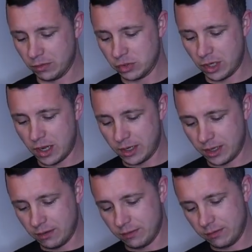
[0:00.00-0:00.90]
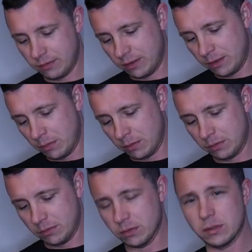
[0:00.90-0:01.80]
jacket, let me
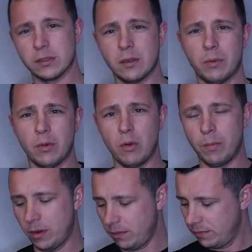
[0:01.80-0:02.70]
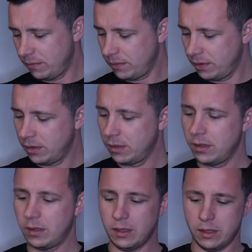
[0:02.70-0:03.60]
zip it open,
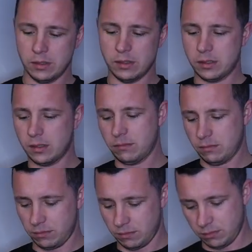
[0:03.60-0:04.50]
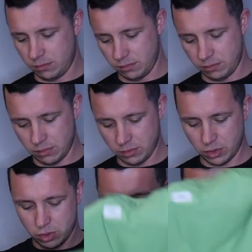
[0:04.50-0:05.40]
is
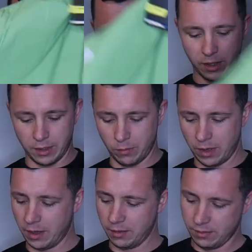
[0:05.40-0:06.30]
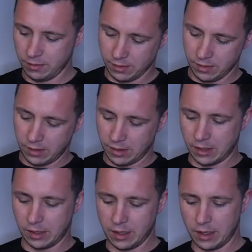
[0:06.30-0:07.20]
super lightweight
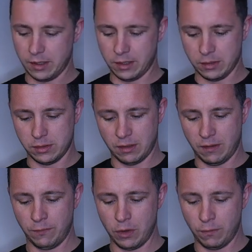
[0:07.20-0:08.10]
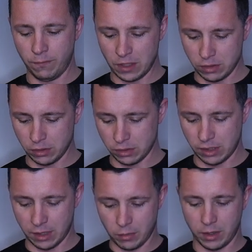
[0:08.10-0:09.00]
and it has a few features
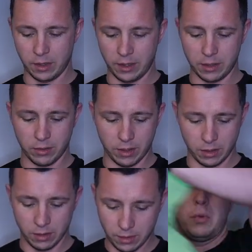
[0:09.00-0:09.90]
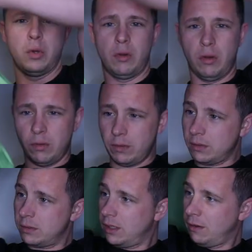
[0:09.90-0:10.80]
that I quite like on it. Put it on
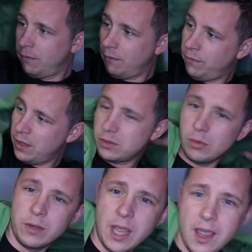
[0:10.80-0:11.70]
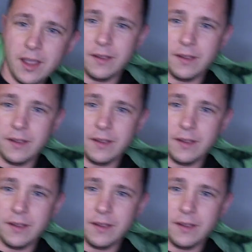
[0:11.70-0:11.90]
to see if it fits okay.